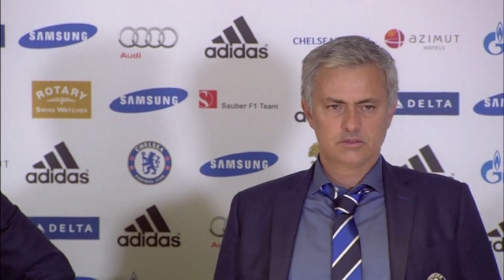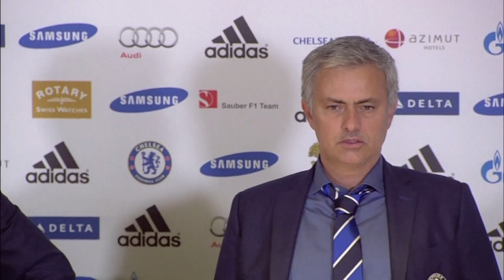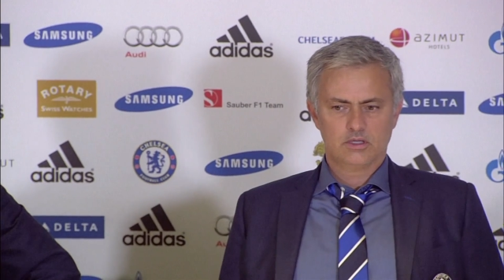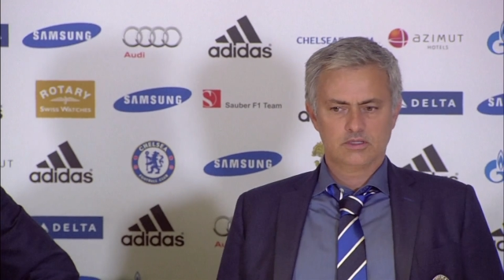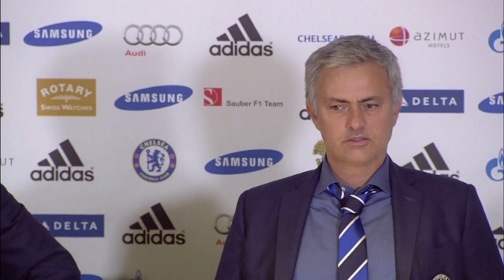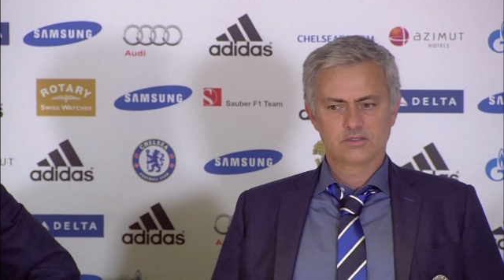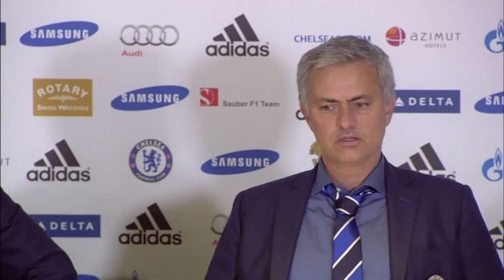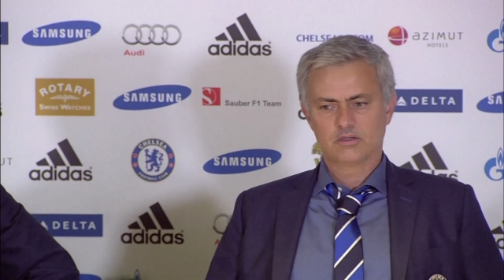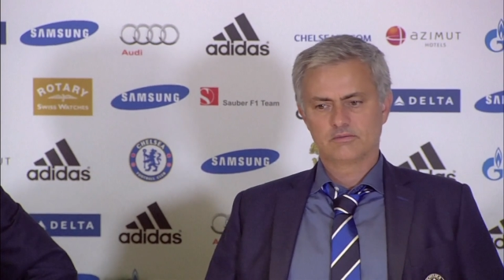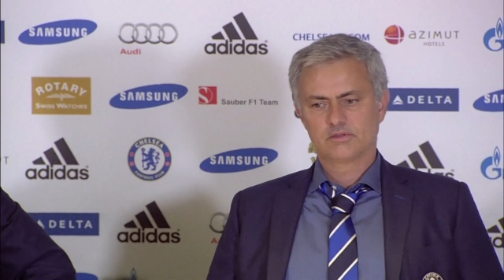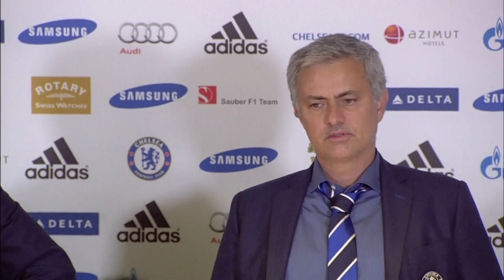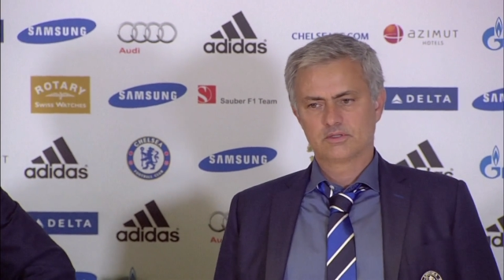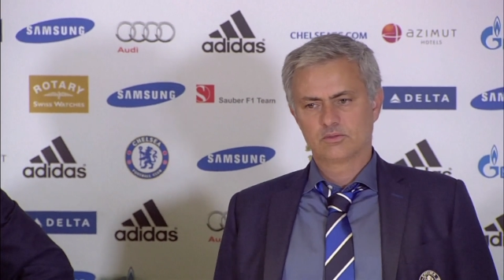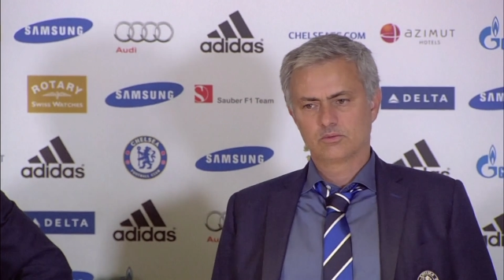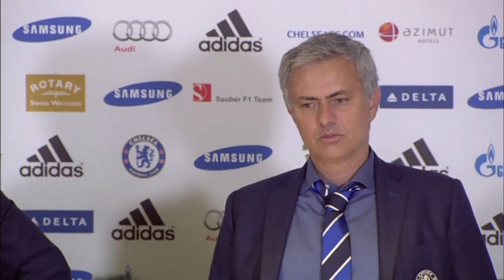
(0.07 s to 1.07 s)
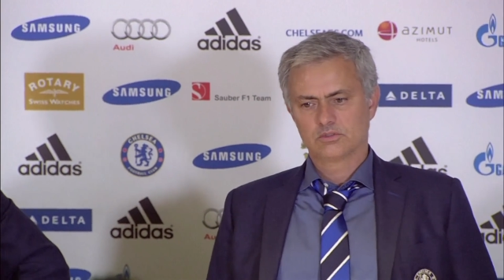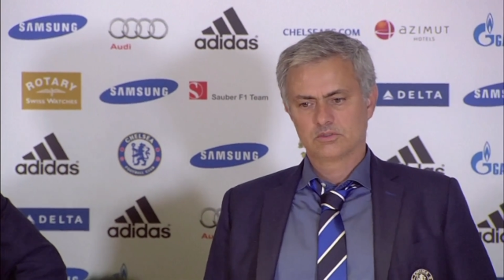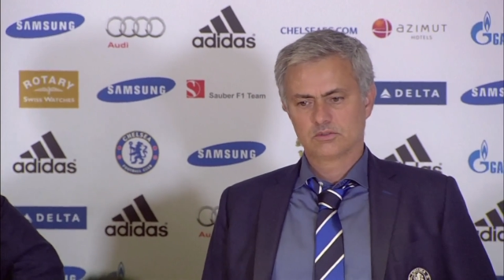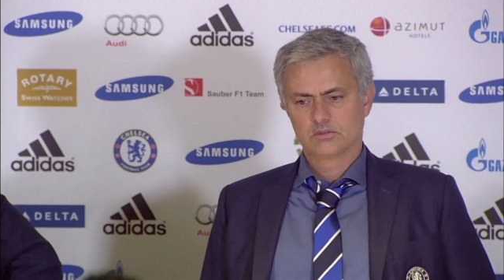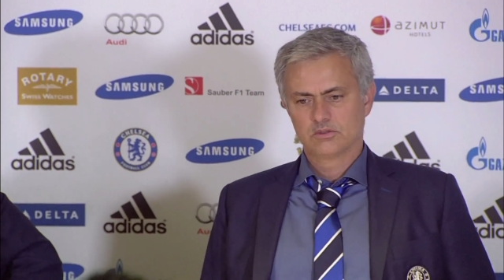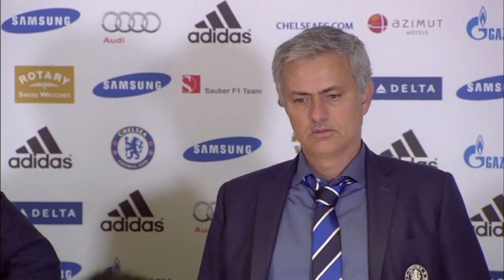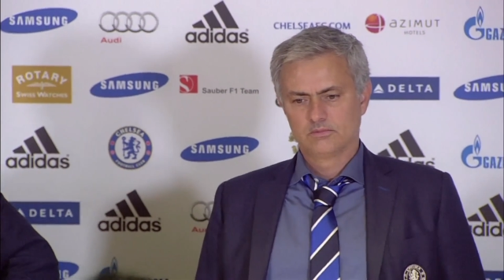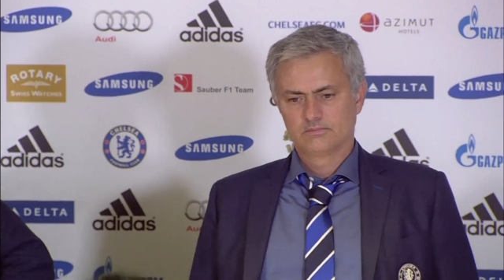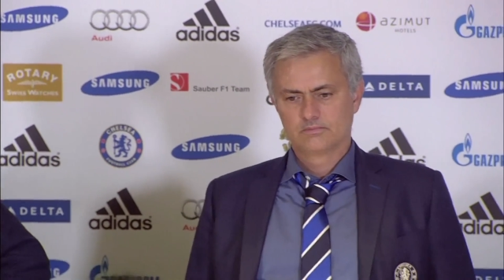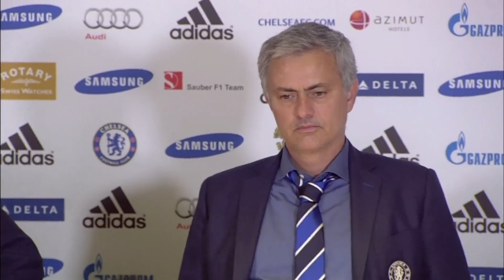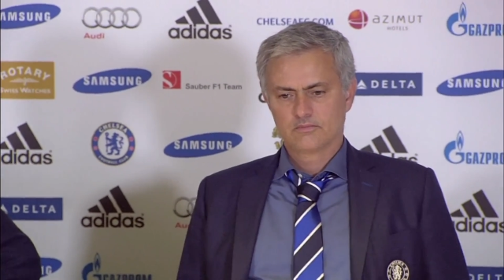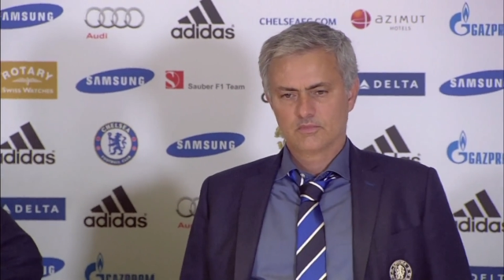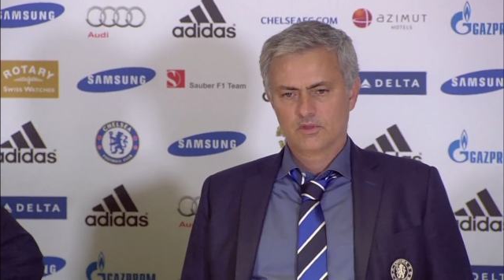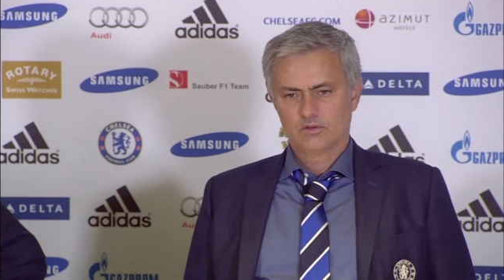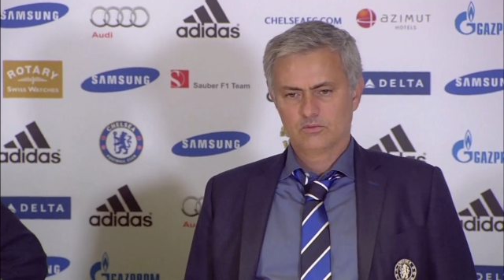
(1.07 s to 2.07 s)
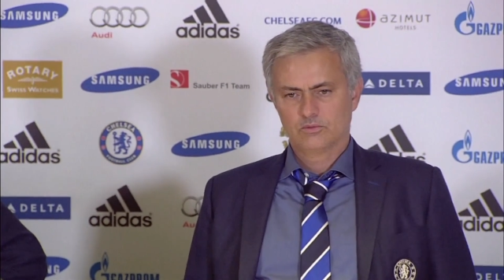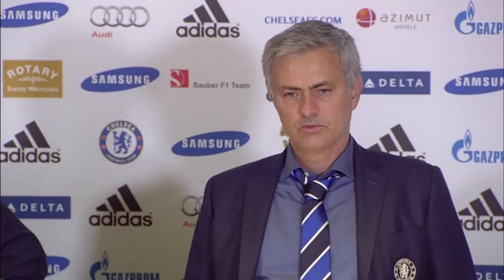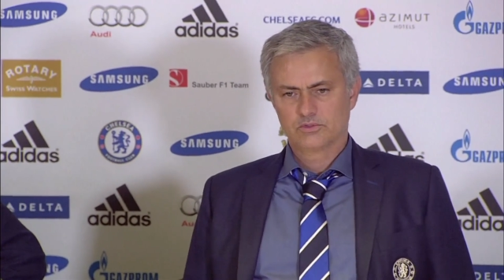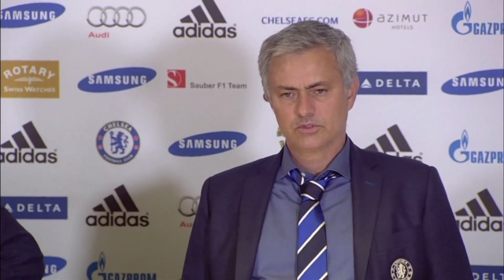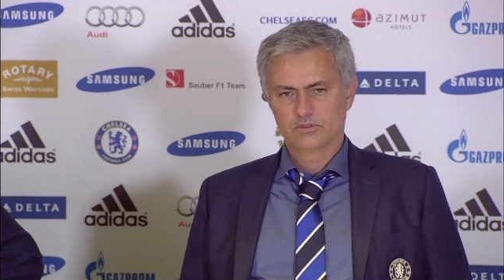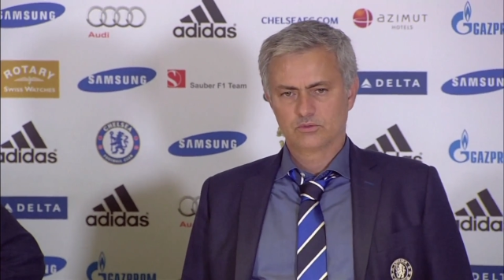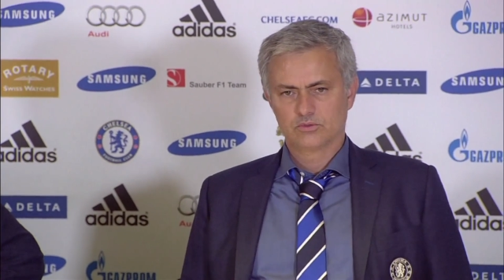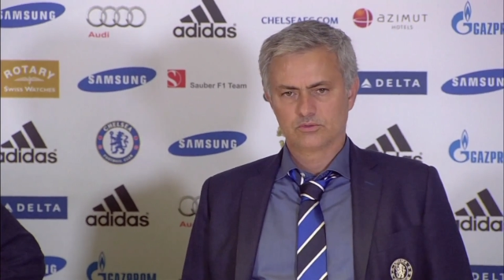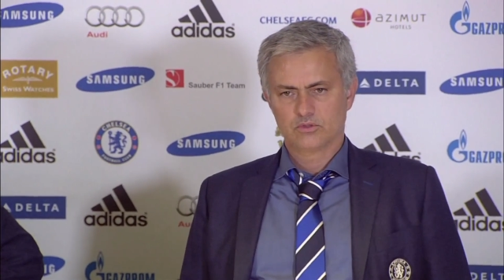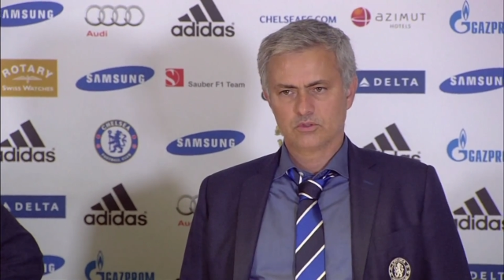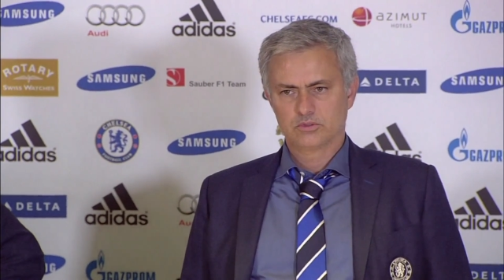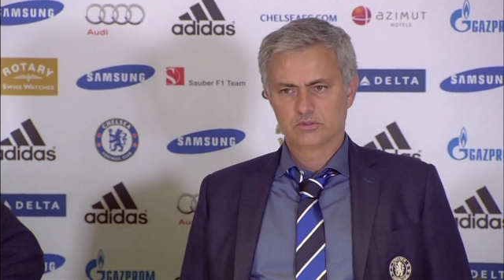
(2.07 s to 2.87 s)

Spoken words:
I think everything was under control.